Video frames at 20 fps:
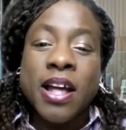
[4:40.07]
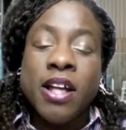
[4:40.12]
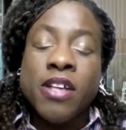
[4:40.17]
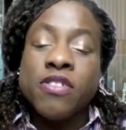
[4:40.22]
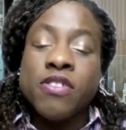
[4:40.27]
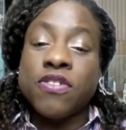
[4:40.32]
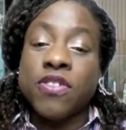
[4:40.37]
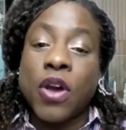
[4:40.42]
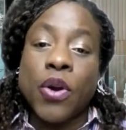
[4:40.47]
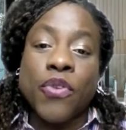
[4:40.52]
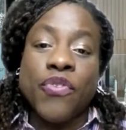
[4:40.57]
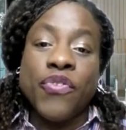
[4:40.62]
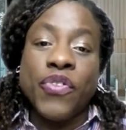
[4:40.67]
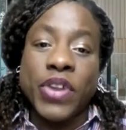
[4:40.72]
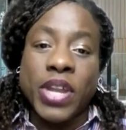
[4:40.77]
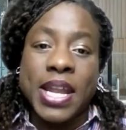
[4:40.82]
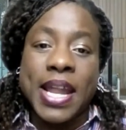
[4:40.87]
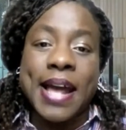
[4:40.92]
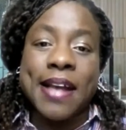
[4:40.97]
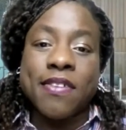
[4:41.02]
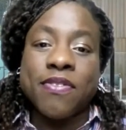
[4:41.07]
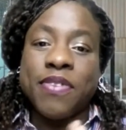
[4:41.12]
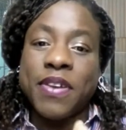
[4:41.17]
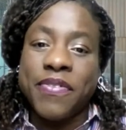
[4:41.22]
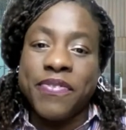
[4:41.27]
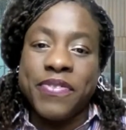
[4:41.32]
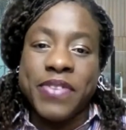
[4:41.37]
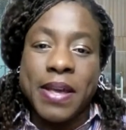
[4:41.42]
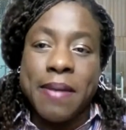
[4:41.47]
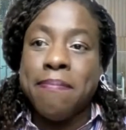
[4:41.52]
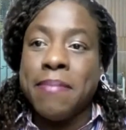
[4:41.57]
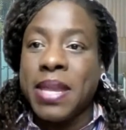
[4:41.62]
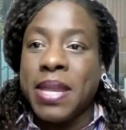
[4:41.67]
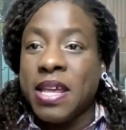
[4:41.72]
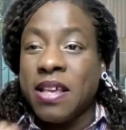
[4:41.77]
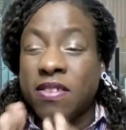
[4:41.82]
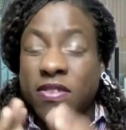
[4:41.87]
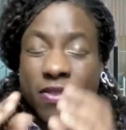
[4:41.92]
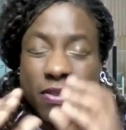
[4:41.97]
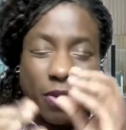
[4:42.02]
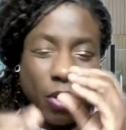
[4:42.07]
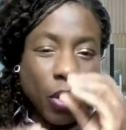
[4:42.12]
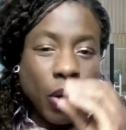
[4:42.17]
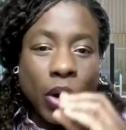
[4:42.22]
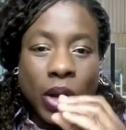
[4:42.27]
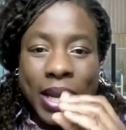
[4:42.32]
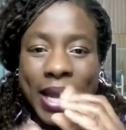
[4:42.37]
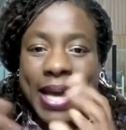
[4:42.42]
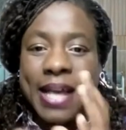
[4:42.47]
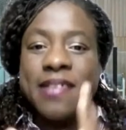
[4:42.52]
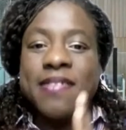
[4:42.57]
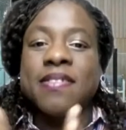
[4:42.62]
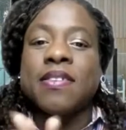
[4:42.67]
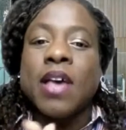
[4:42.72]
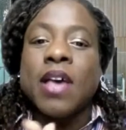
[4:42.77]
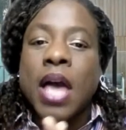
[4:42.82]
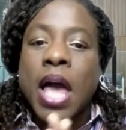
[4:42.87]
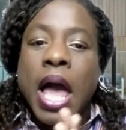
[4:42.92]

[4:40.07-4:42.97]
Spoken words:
So for the next 15 minutes or less,